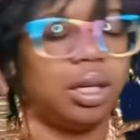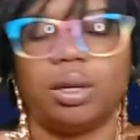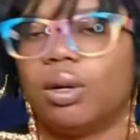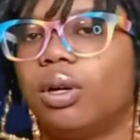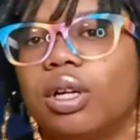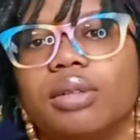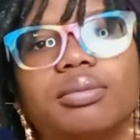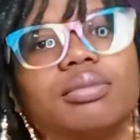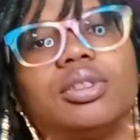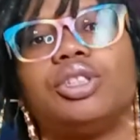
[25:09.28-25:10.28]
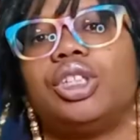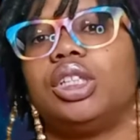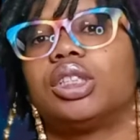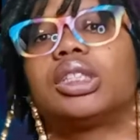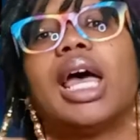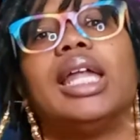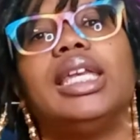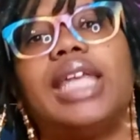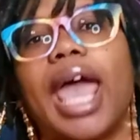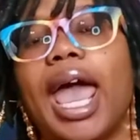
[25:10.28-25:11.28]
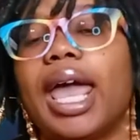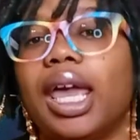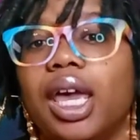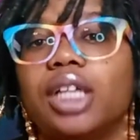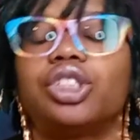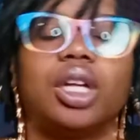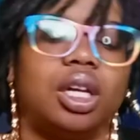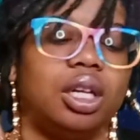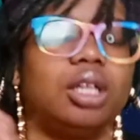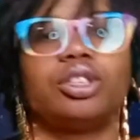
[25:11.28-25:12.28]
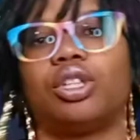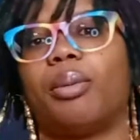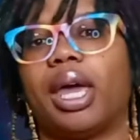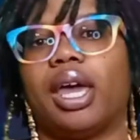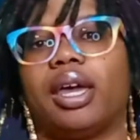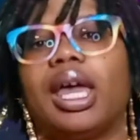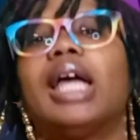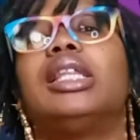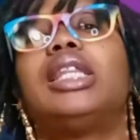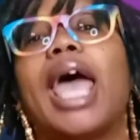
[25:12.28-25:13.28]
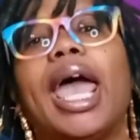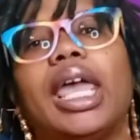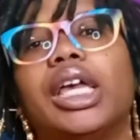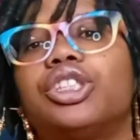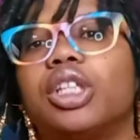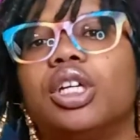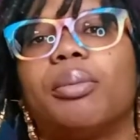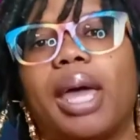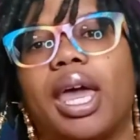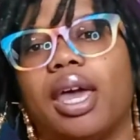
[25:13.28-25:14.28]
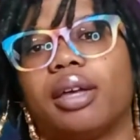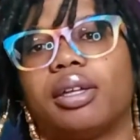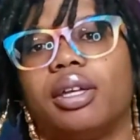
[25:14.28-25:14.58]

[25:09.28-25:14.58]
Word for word: Lord Jesus, that ish looked so bad. That ish looked bad.